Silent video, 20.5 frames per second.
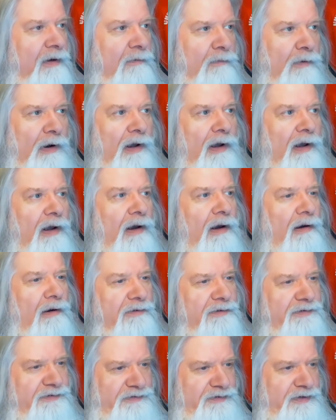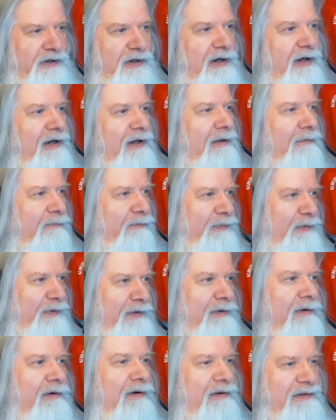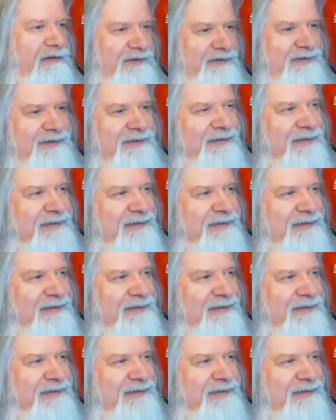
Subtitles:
Well, this time belonged,